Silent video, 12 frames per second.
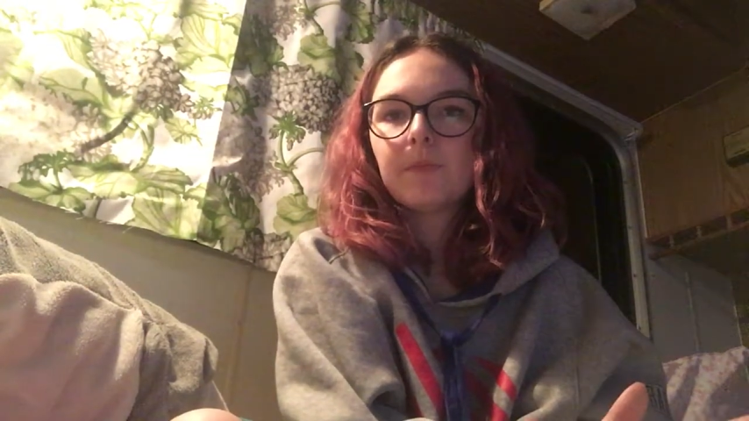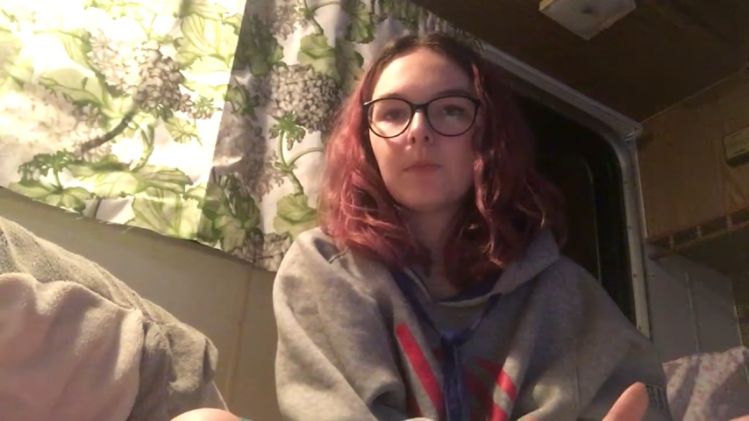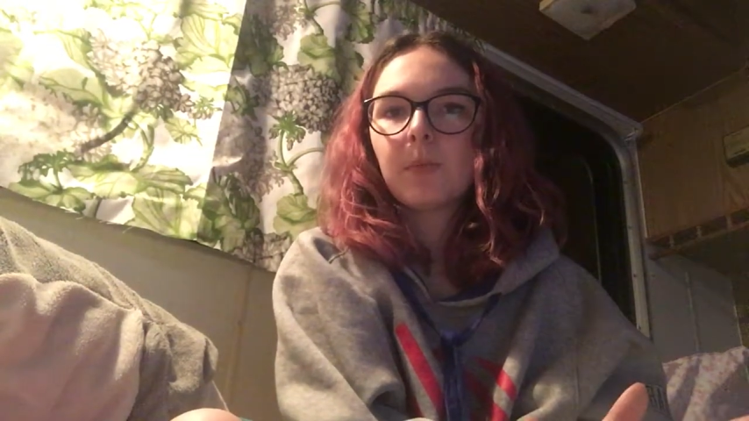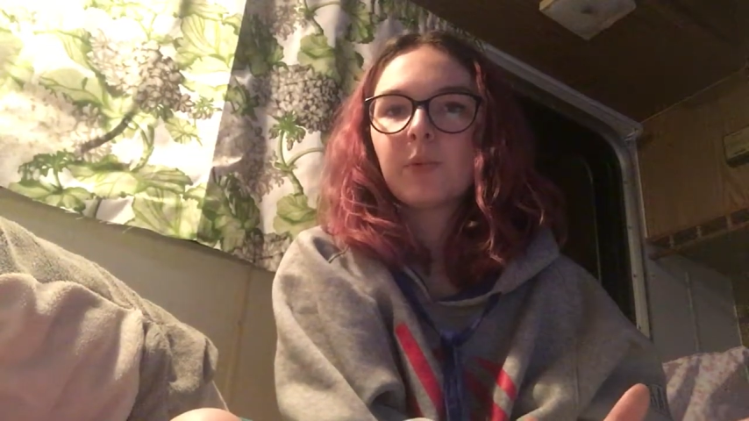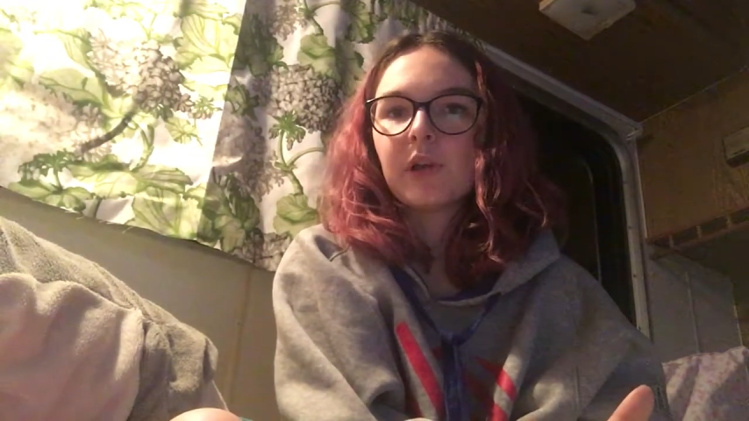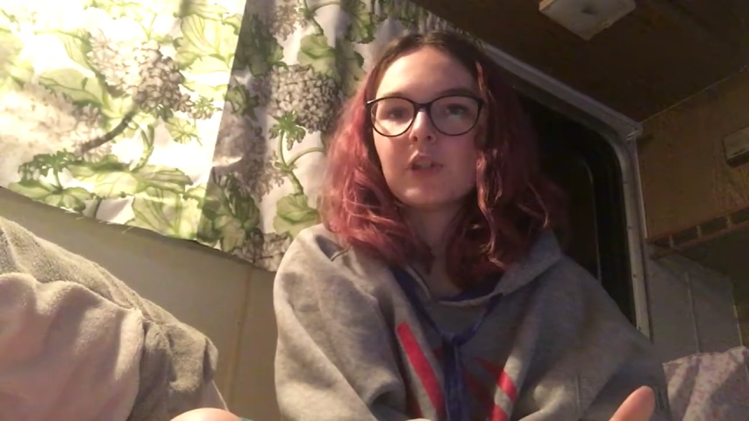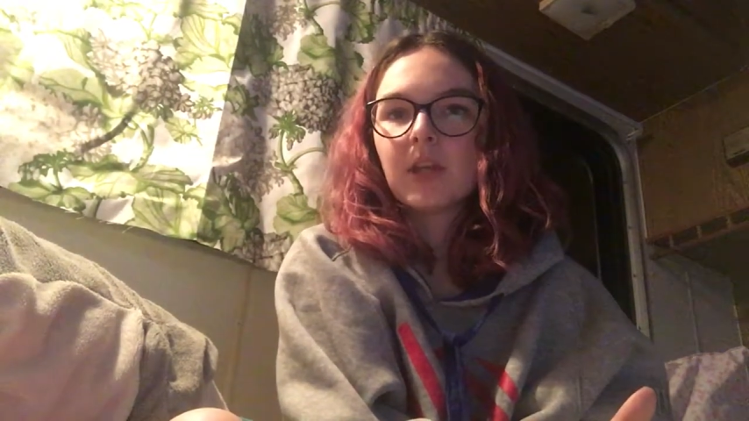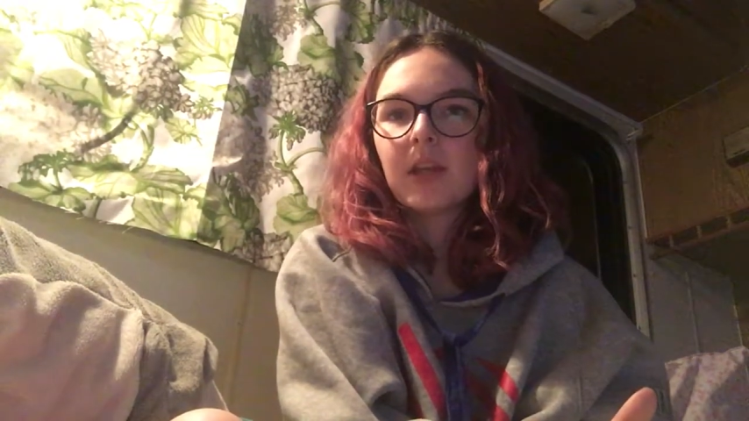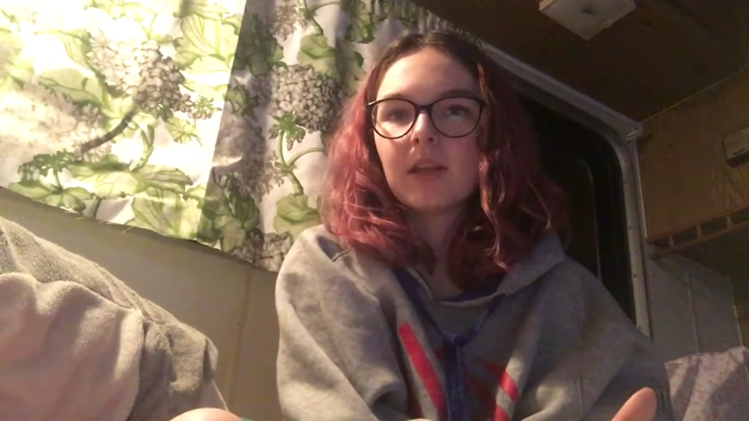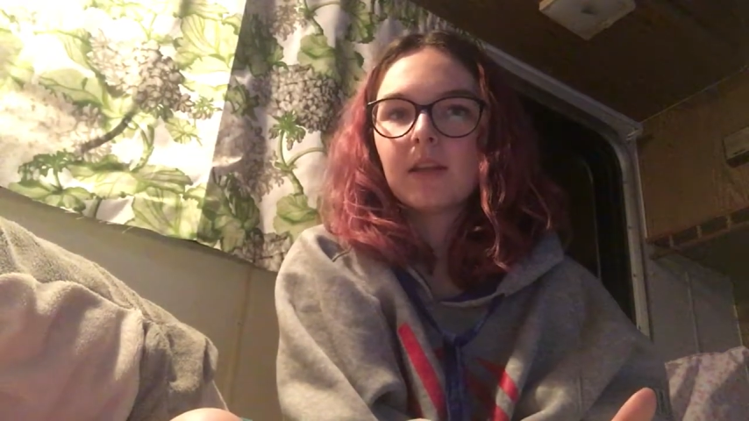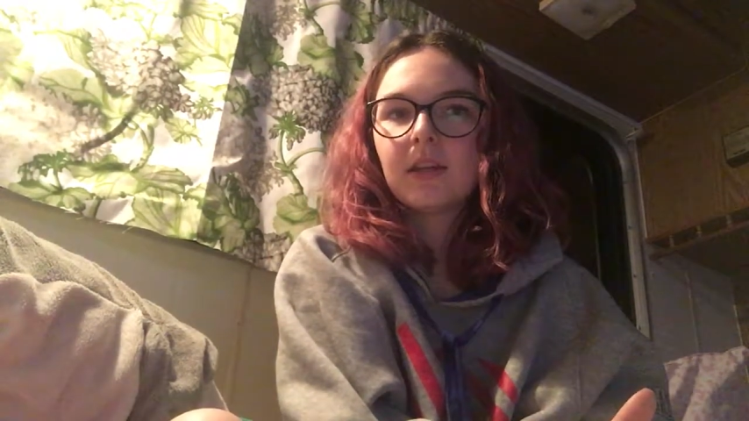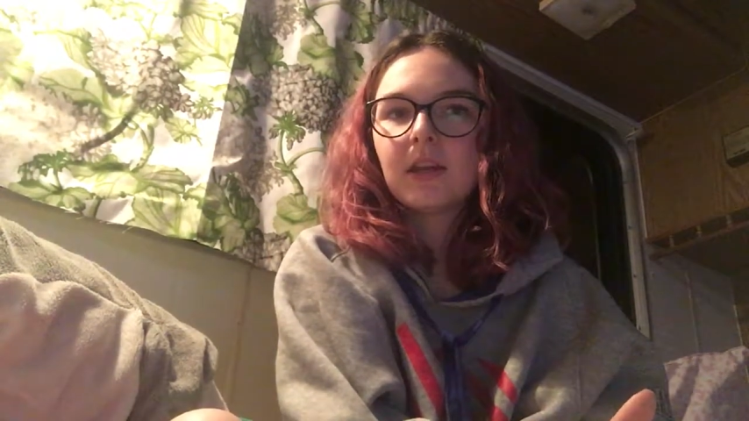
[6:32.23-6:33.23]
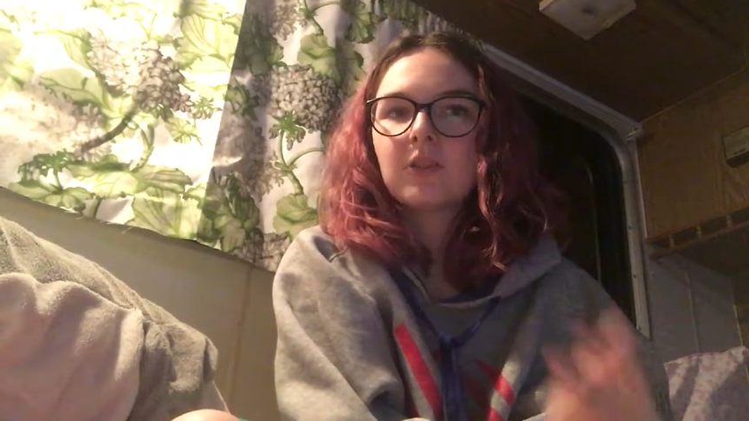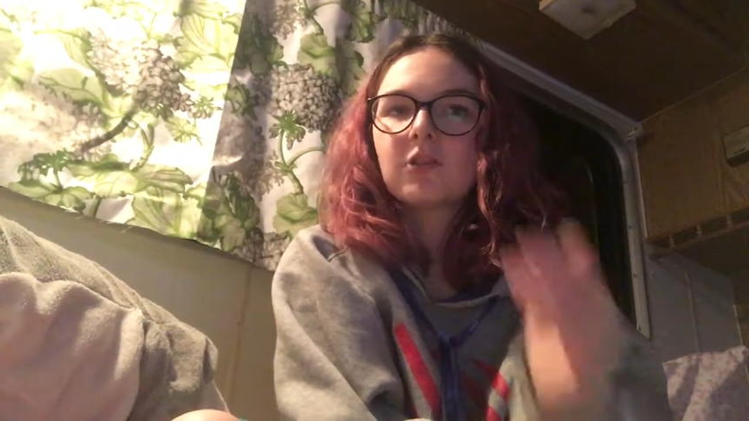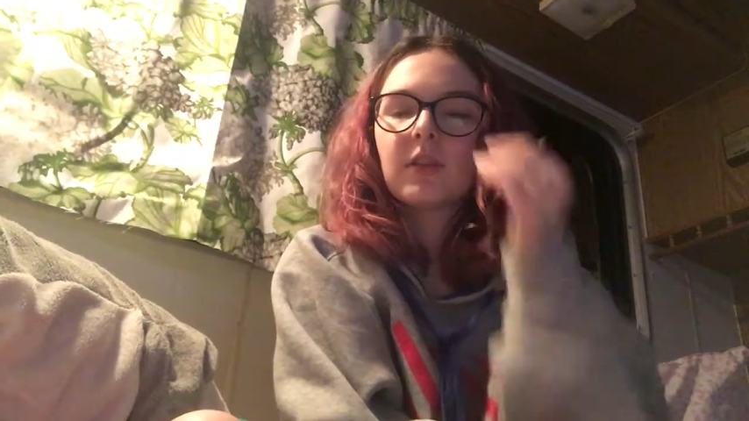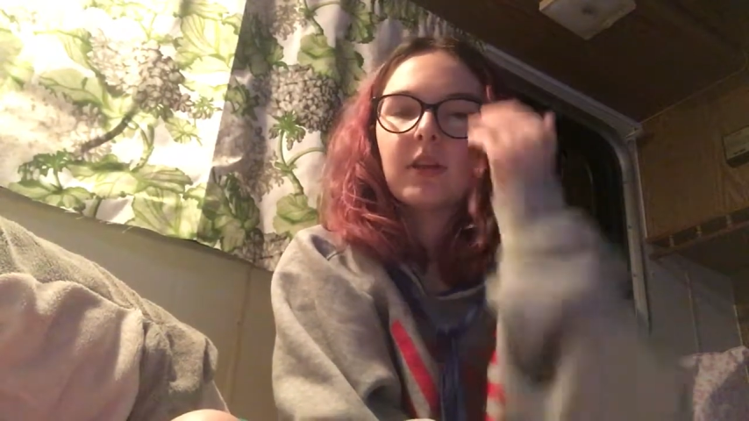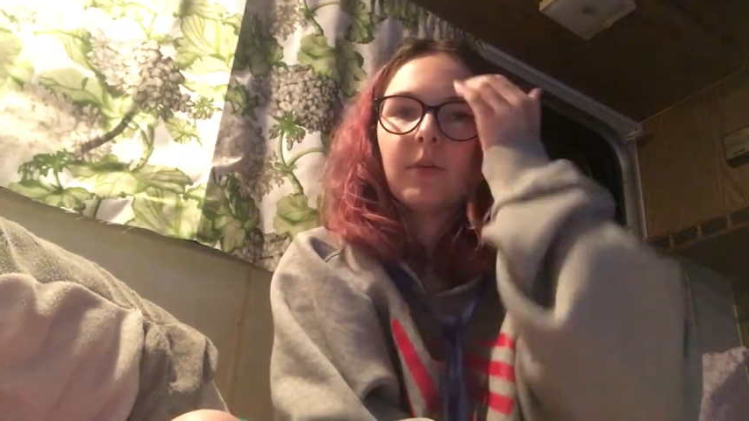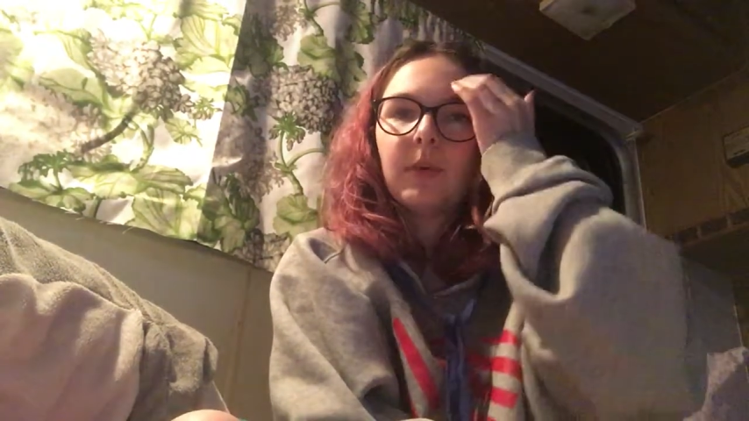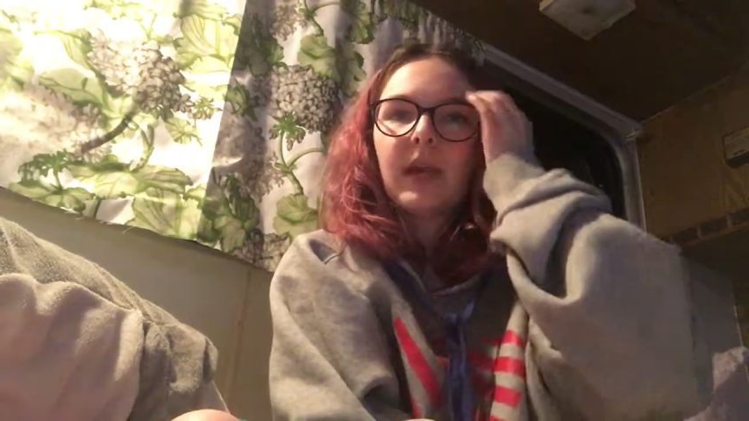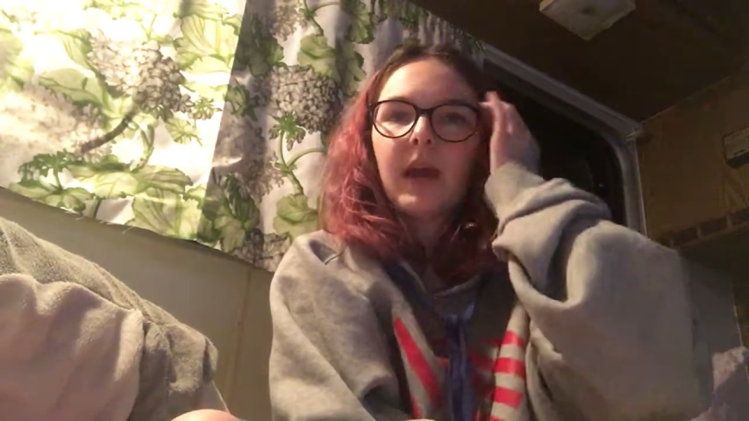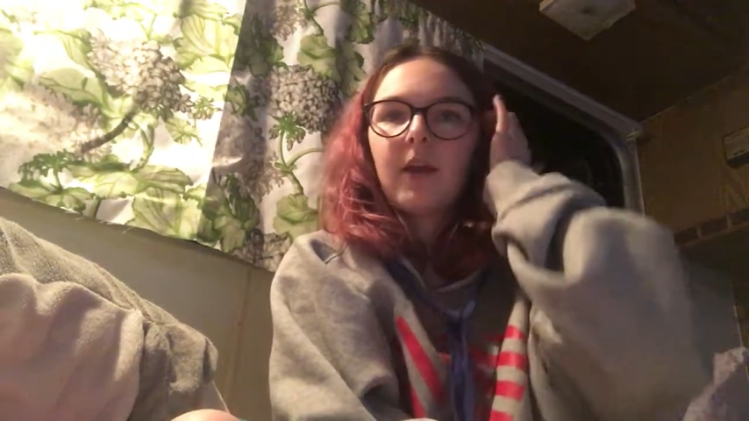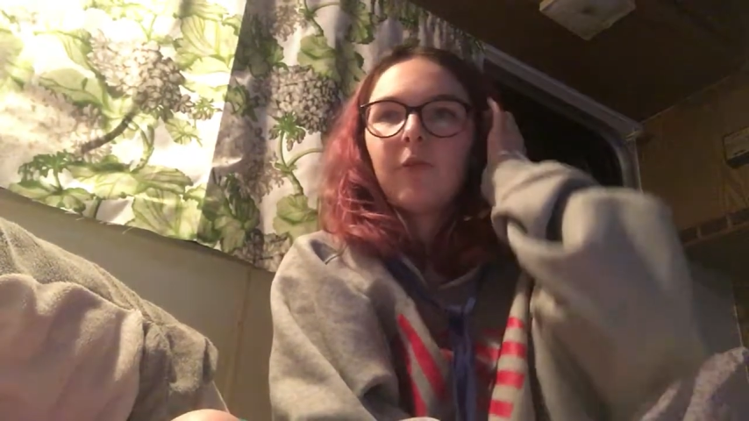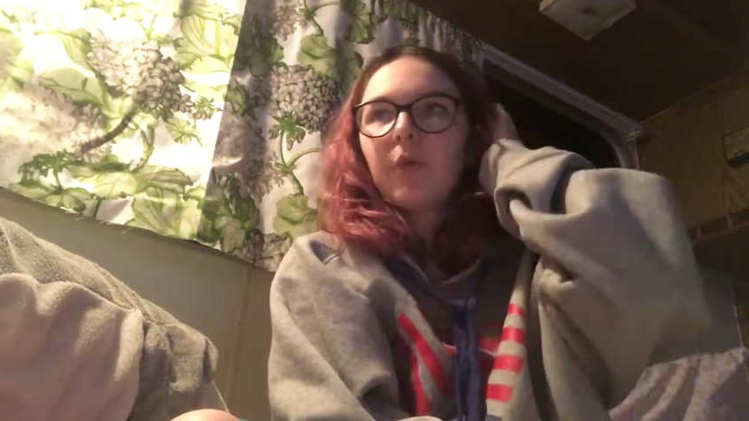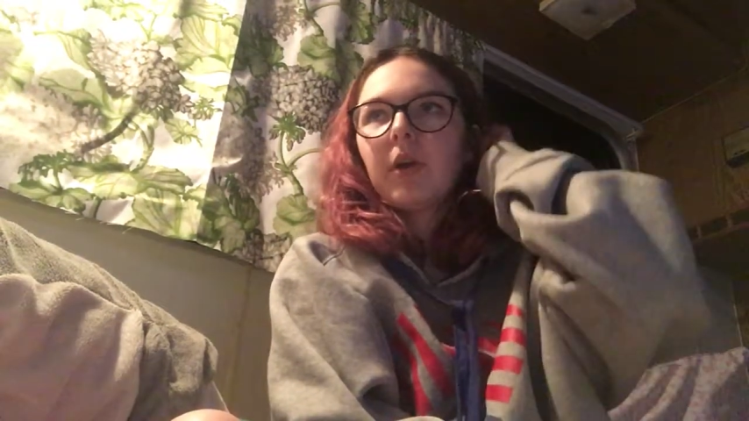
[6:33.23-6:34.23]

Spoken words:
appreciating the nature that we have.